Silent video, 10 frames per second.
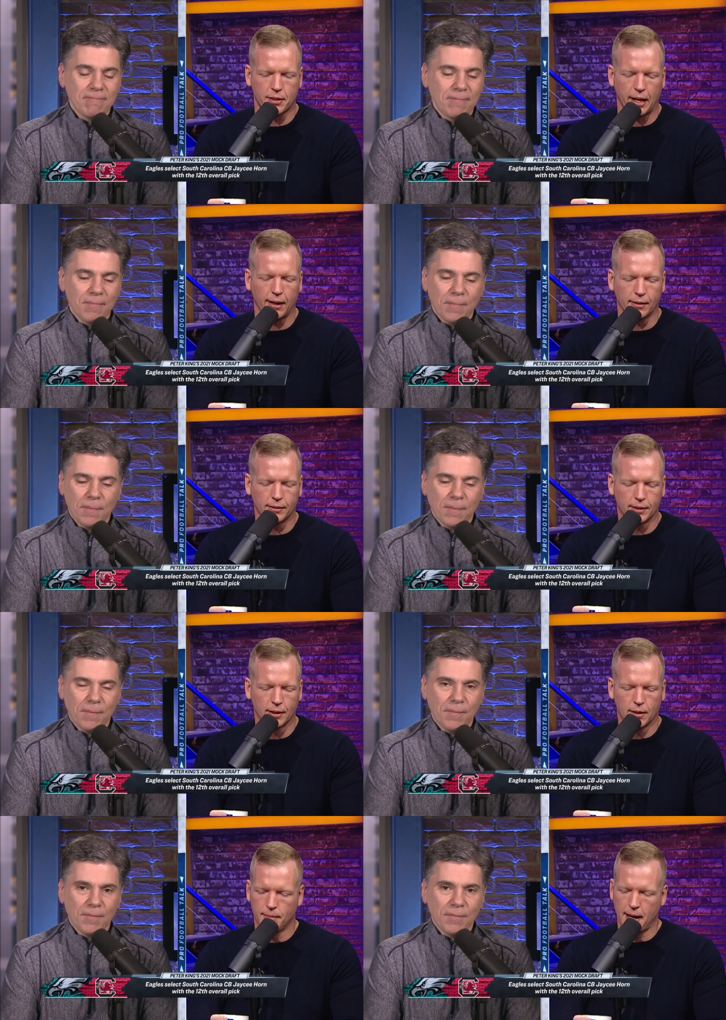Speaker 1: thing.
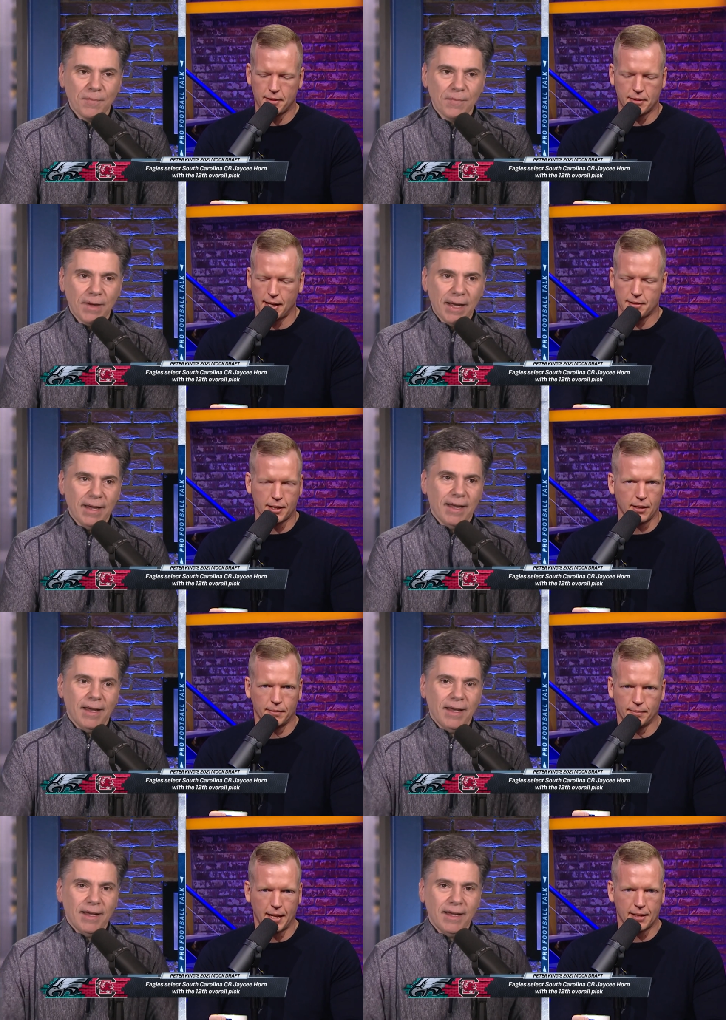That's that's I,
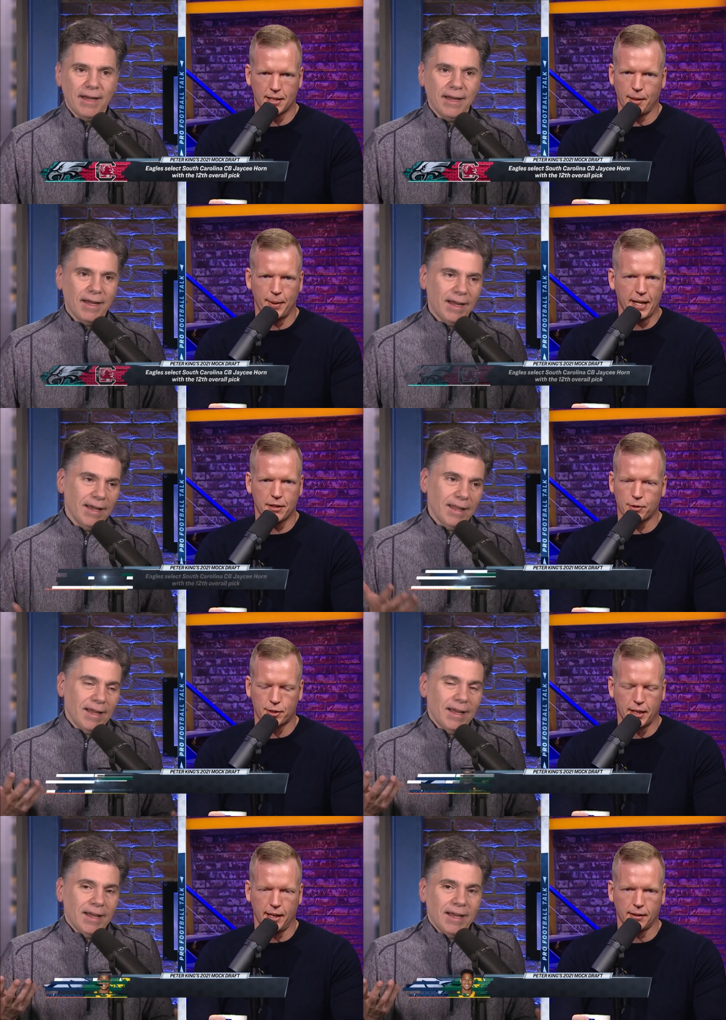I, that's going to be
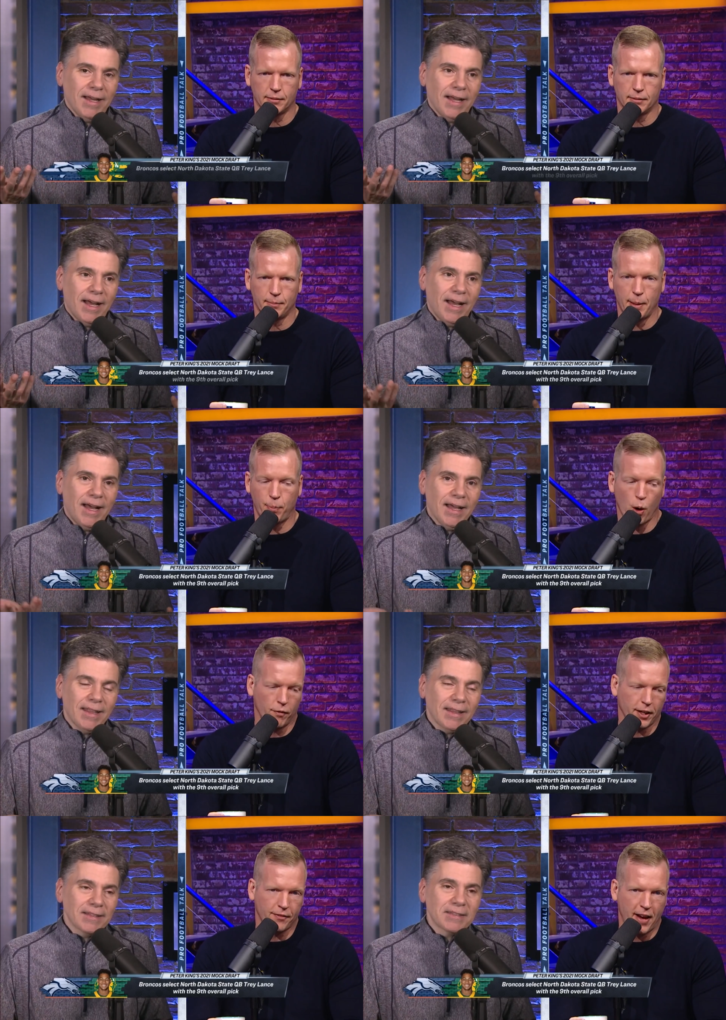interesting. I, I mean, poor
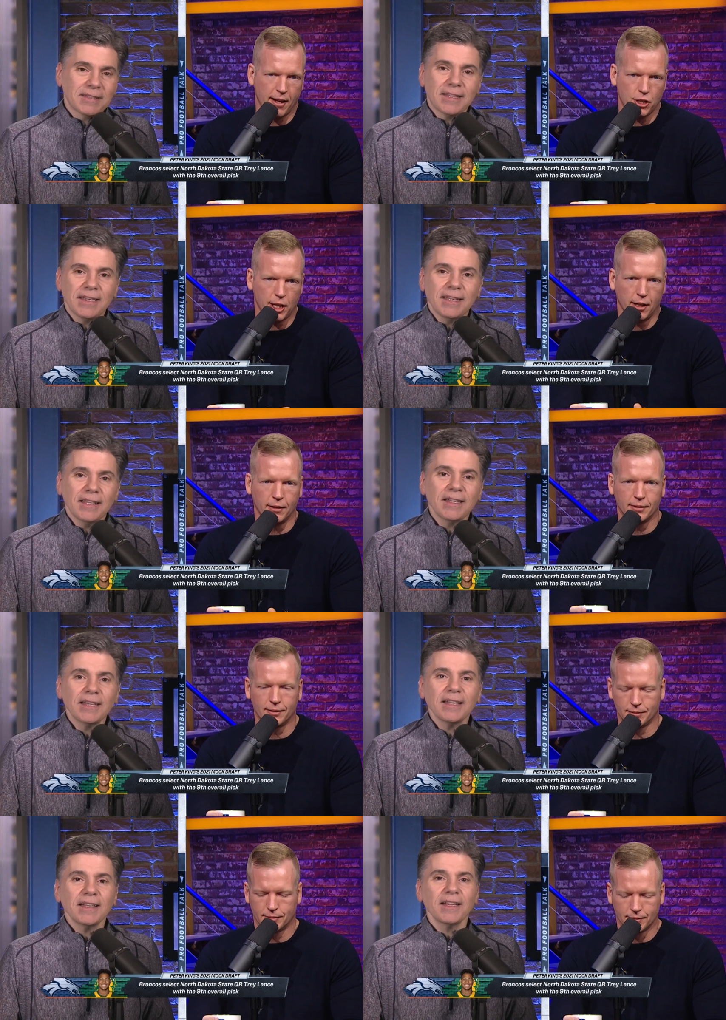Vic Fangio.
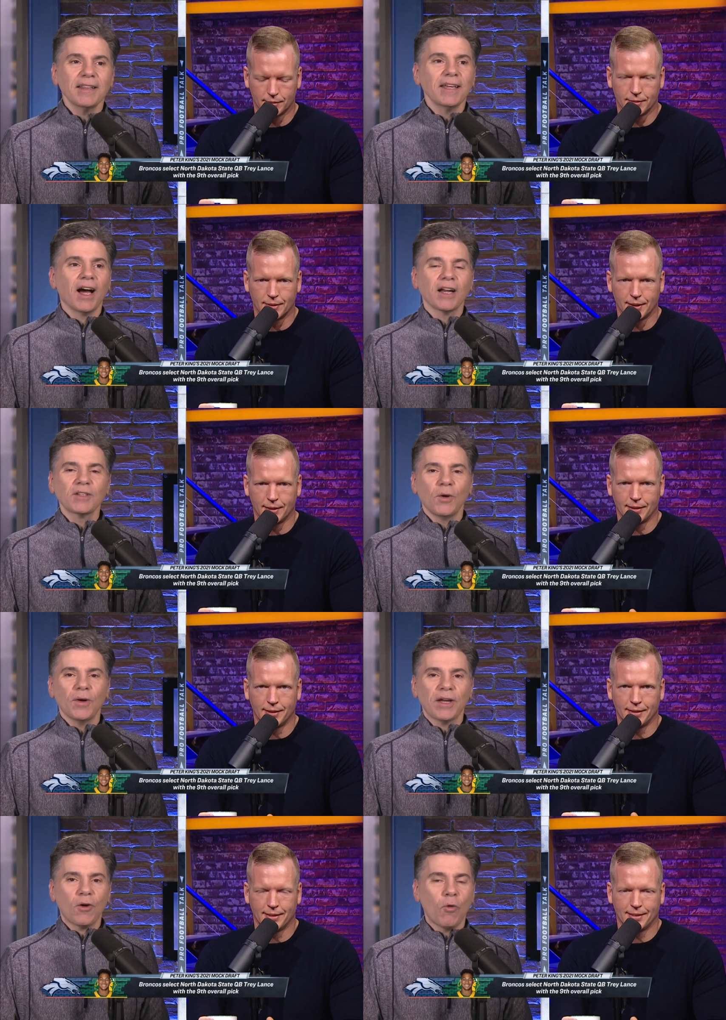
Speaker 2: The, the,
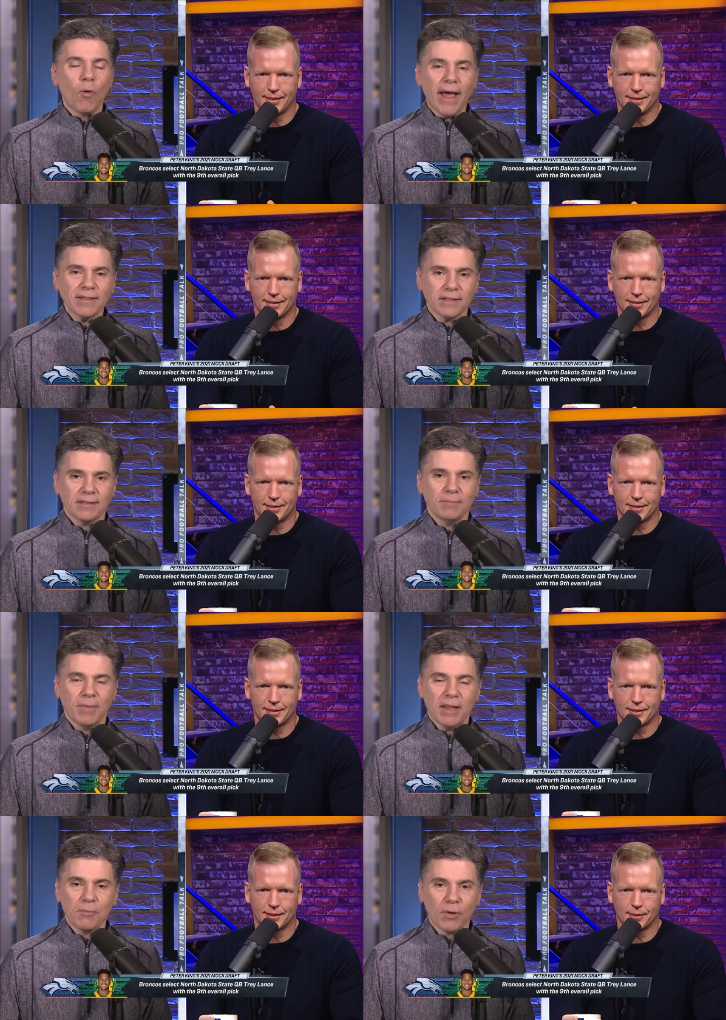ongoing quest
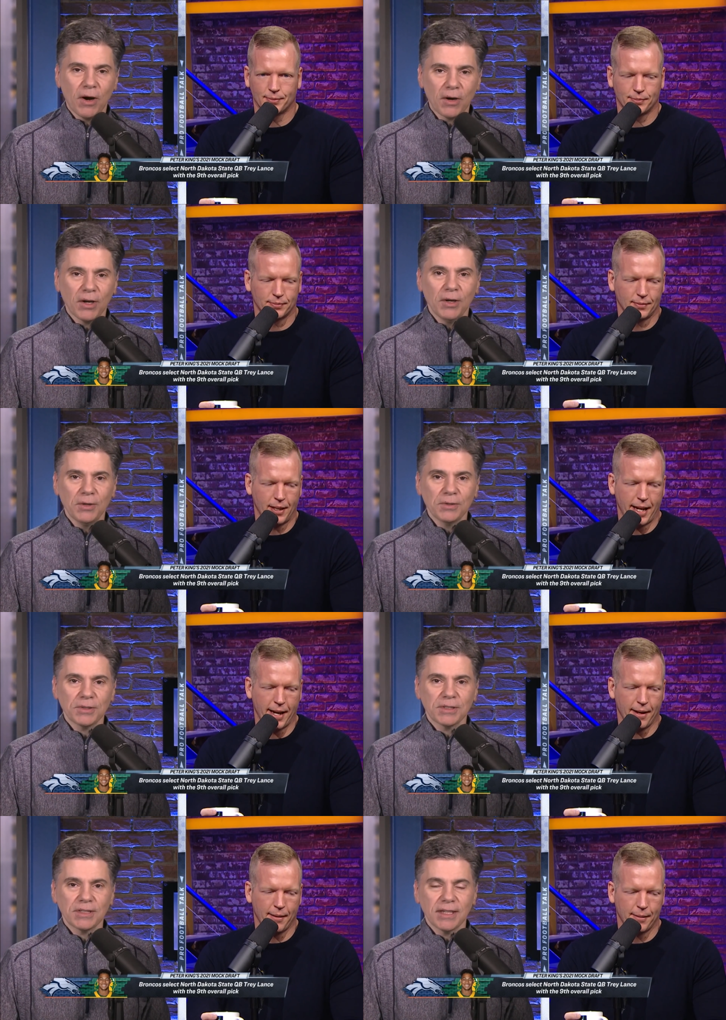by the Broncos
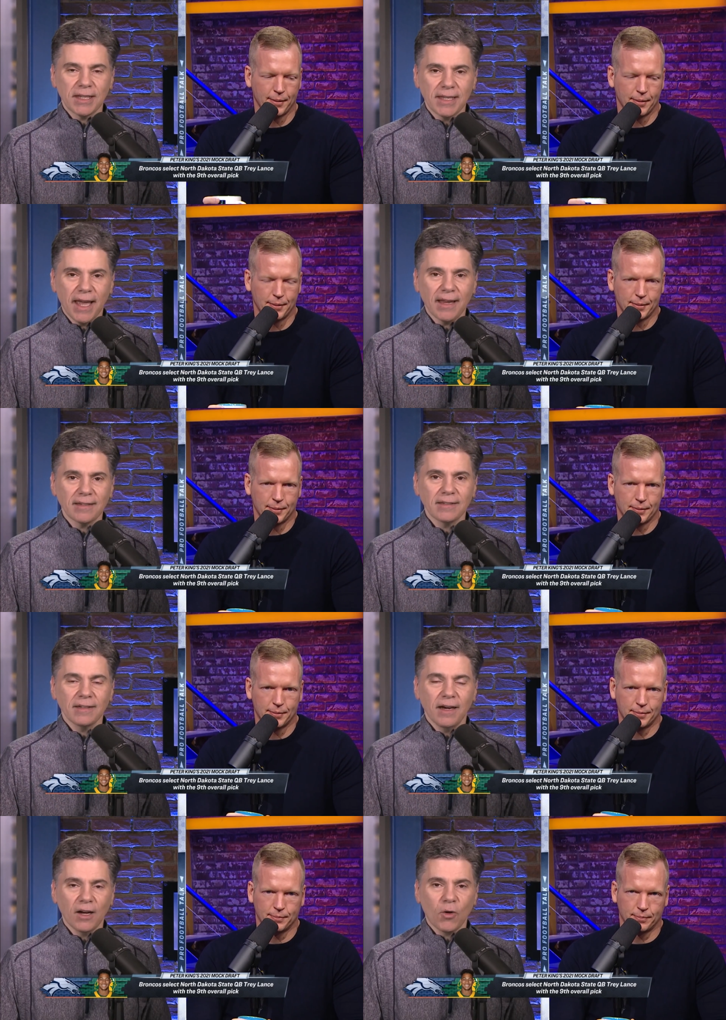yeah. to get
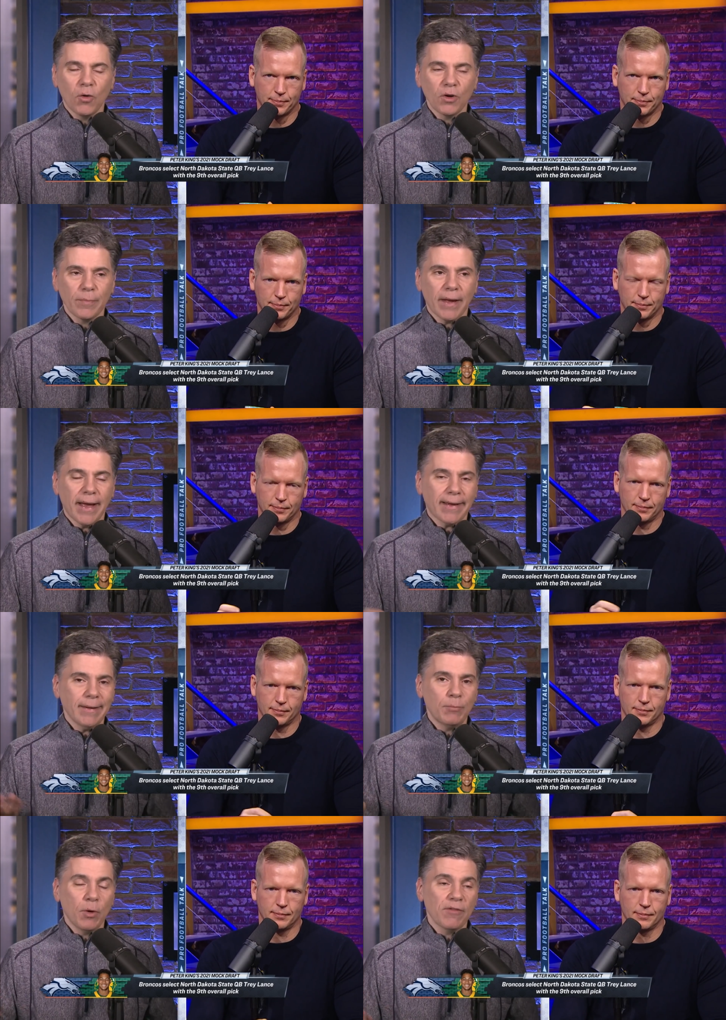a quarterback,
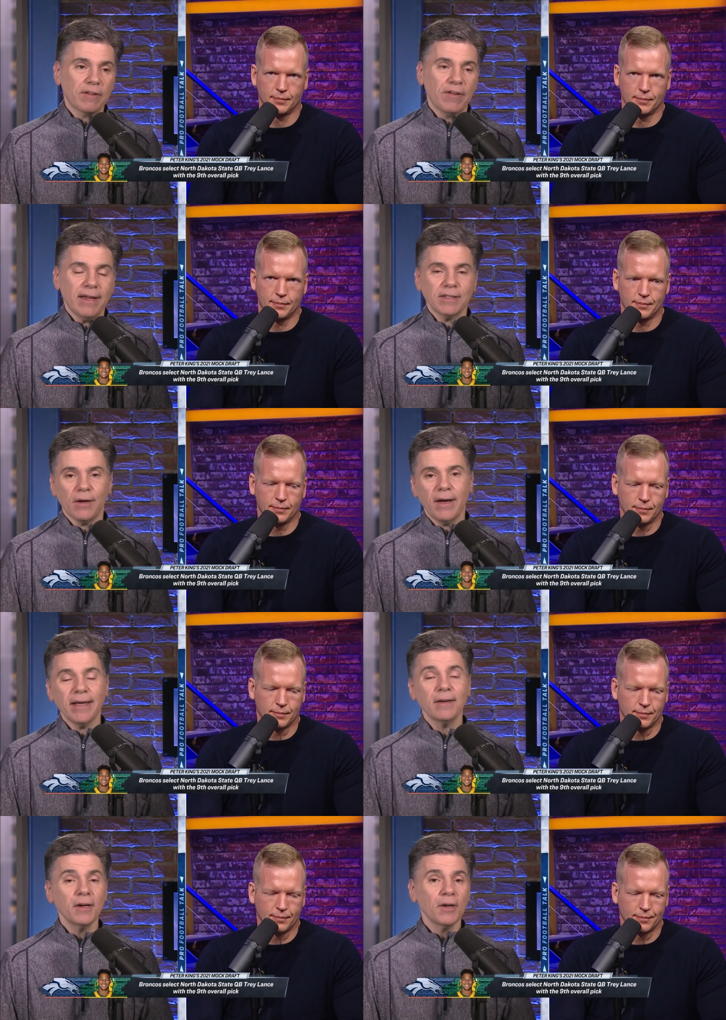and poor Vic Fangio. Hey,